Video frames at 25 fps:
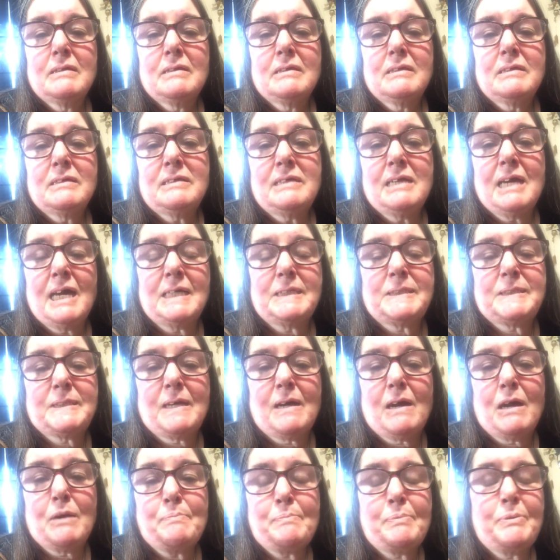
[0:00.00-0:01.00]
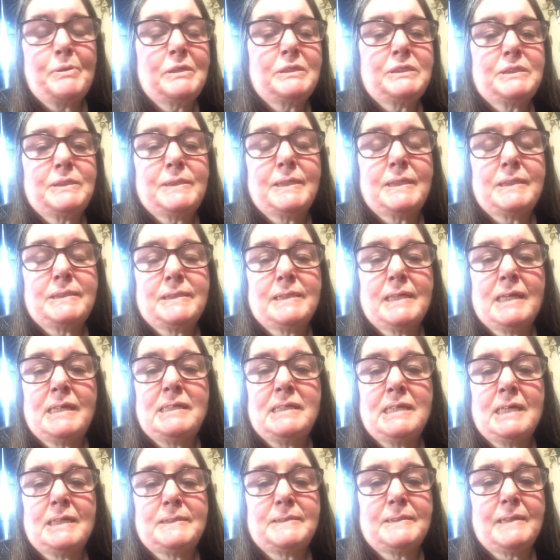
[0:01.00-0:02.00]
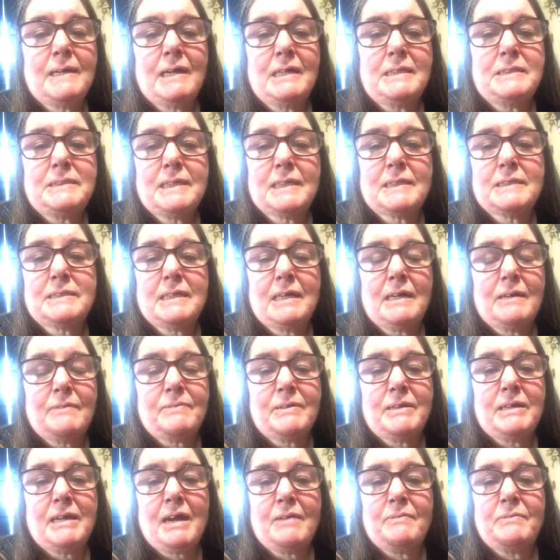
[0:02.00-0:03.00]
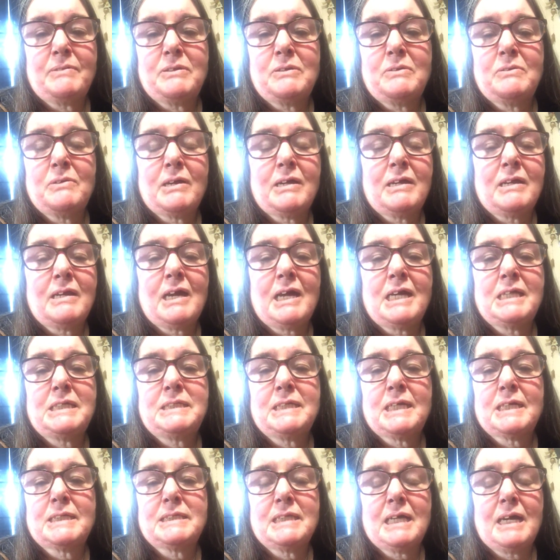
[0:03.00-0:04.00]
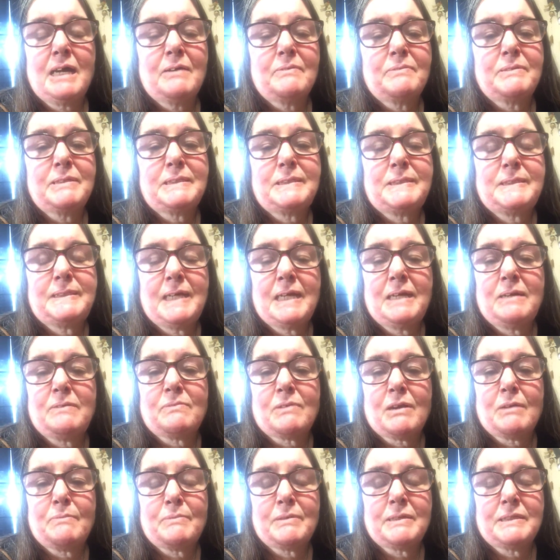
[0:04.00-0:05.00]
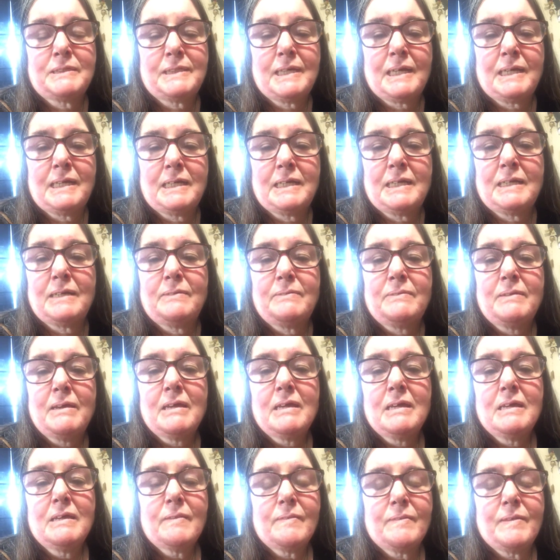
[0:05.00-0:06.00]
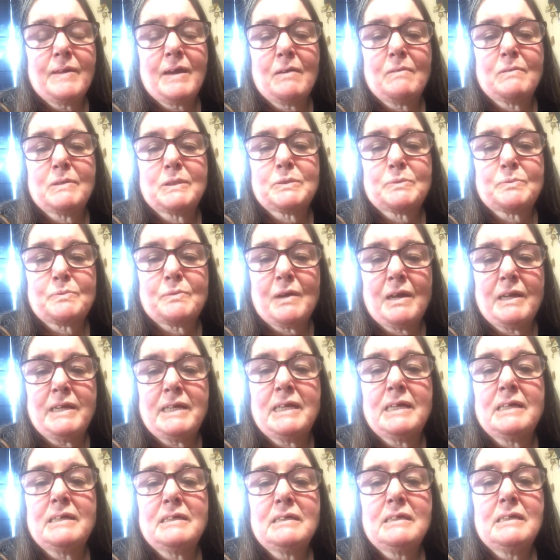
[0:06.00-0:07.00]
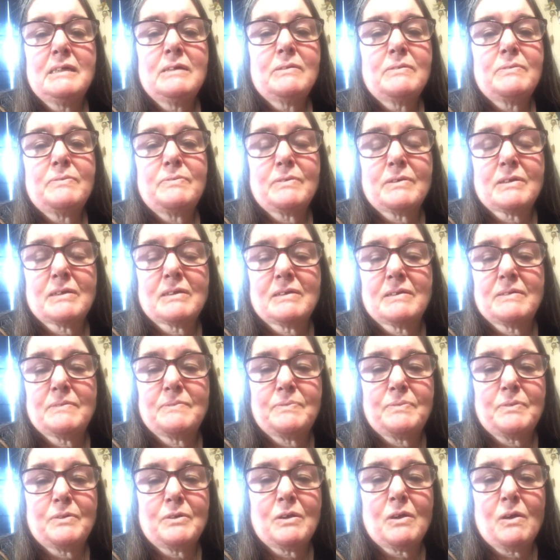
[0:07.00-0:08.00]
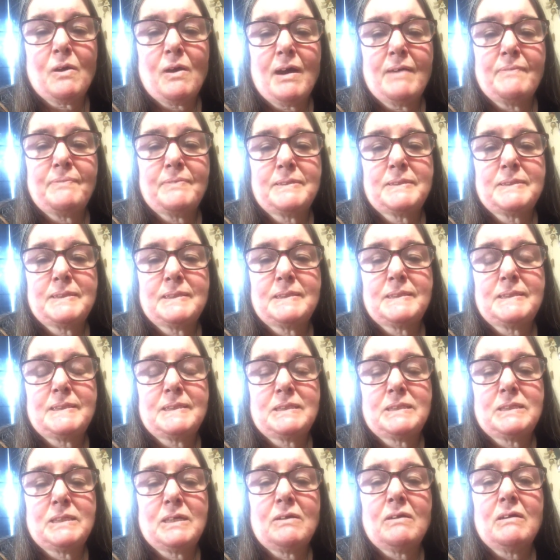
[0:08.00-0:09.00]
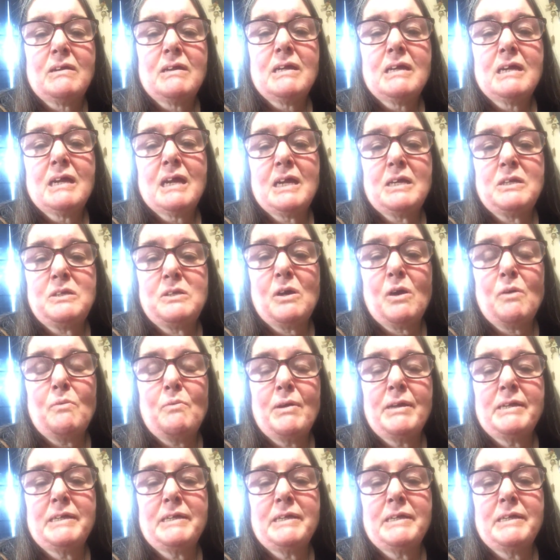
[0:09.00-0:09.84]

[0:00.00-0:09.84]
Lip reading: Yes, I pushed this, and yes, I checked every avenue, and I checked every state representative that was running for offices this year, and no one